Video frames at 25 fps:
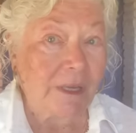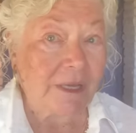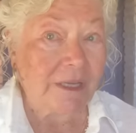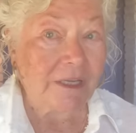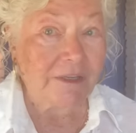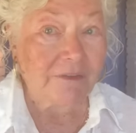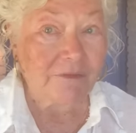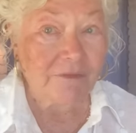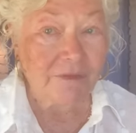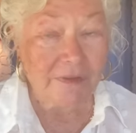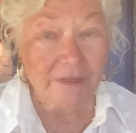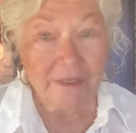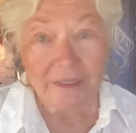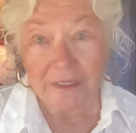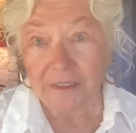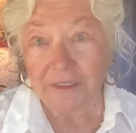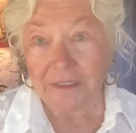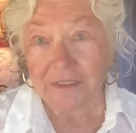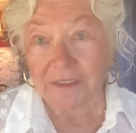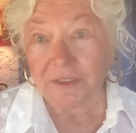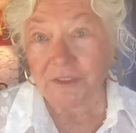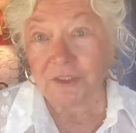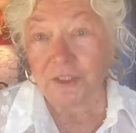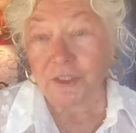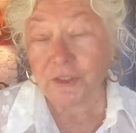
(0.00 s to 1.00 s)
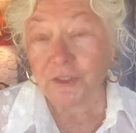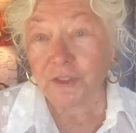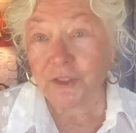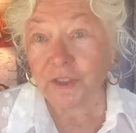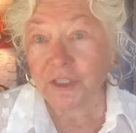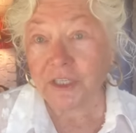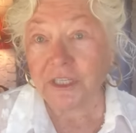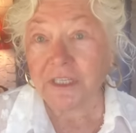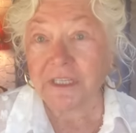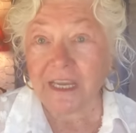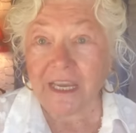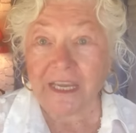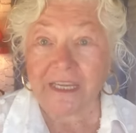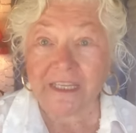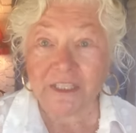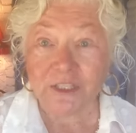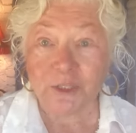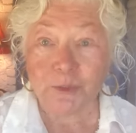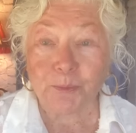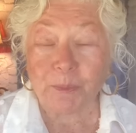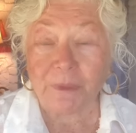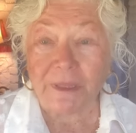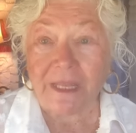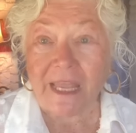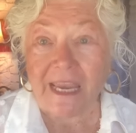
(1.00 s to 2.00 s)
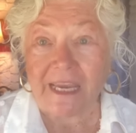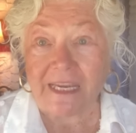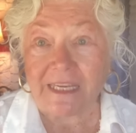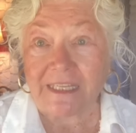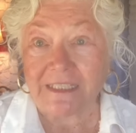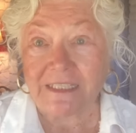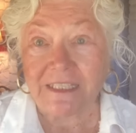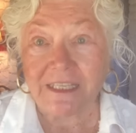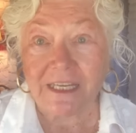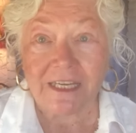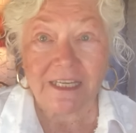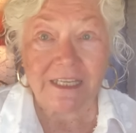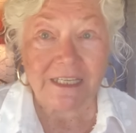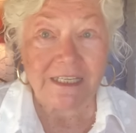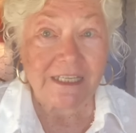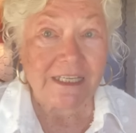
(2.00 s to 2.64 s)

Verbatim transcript: I've just explained